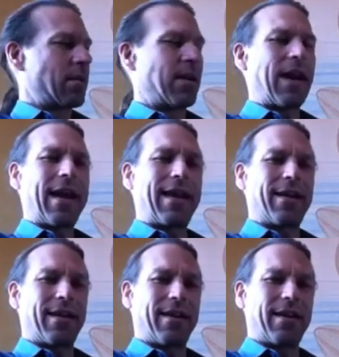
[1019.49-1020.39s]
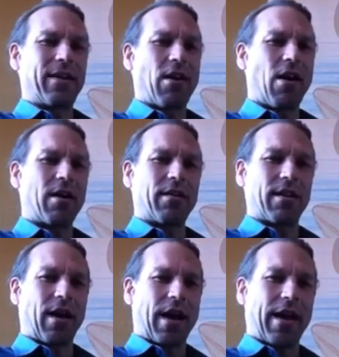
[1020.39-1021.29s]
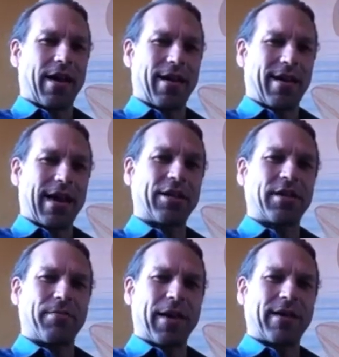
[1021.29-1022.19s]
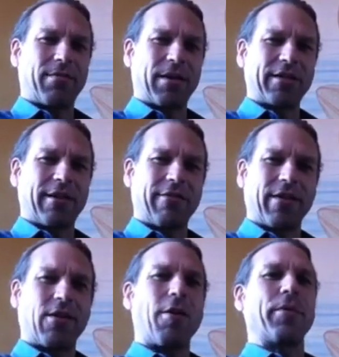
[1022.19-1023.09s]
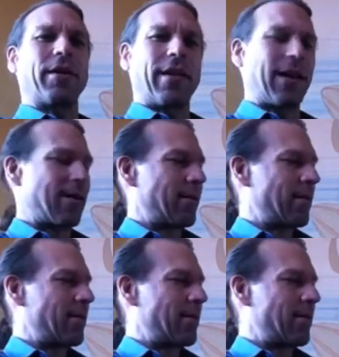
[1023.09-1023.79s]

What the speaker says: Canadian Indian art that I actually painted myself. Copied that